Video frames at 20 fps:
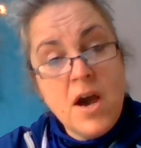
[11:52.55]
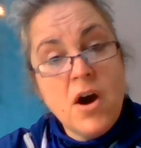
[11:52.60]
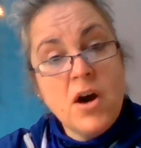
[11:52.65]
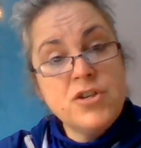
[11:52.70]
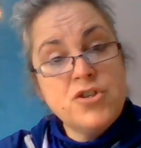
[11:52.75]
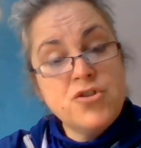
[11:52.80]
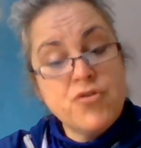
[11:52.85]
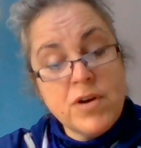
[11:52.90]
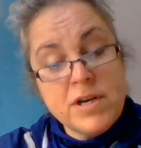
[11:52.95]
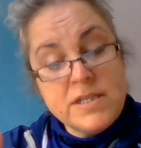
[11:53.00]

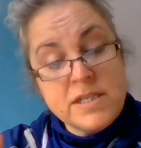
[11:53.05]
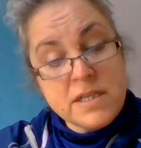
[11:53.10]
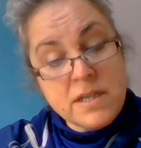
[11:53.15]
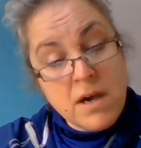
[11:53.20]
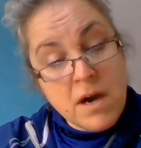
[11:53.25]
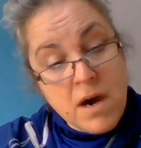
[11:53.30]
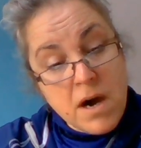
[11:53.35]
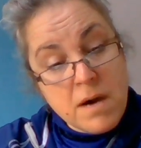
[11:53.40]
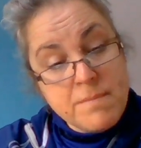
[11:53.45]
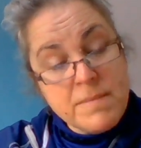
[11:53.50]
I tried to
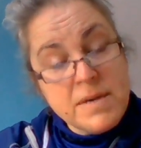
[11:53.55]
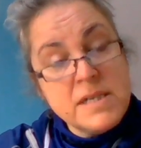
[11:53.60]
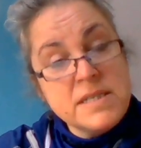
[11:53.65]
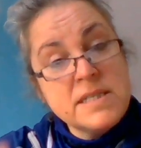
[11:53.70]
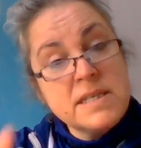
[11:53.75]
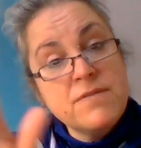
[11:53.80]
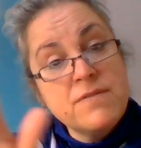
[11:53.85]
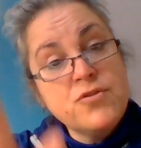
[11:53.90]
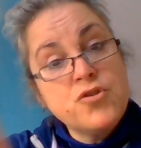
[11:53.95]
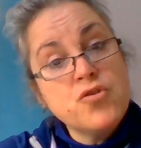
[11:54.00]
calm
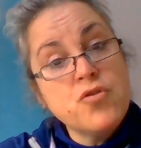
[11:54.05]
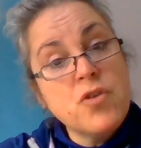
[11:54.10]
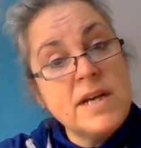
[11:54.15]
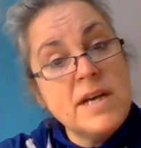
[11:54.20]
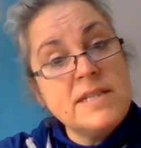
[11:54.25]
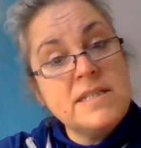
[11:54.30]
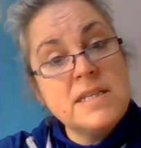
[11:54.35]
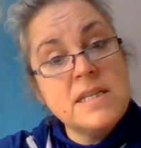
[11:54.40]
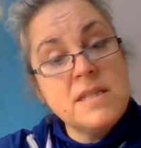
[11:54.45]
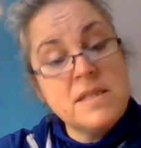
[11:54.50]
myself,
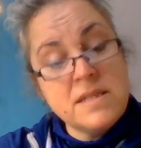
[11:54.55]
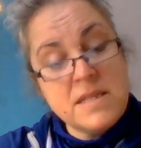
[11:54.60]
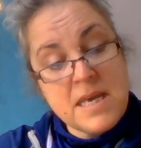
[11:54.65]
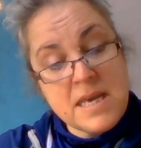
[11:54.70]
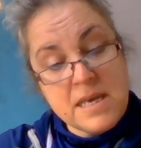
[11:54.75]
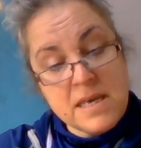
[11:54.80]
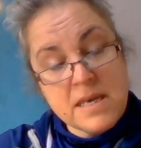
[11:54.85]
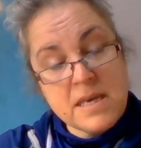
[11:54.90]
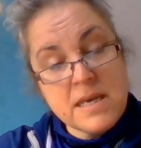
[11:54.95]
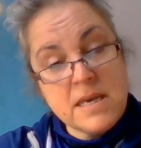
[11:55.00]
tried to
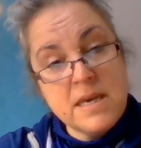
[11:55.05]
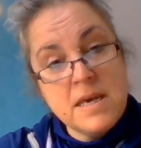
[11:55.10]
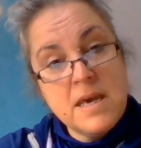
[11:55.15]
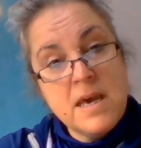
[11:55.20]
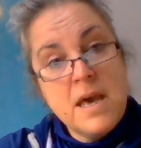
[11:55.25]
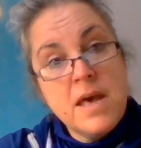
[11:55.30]
think.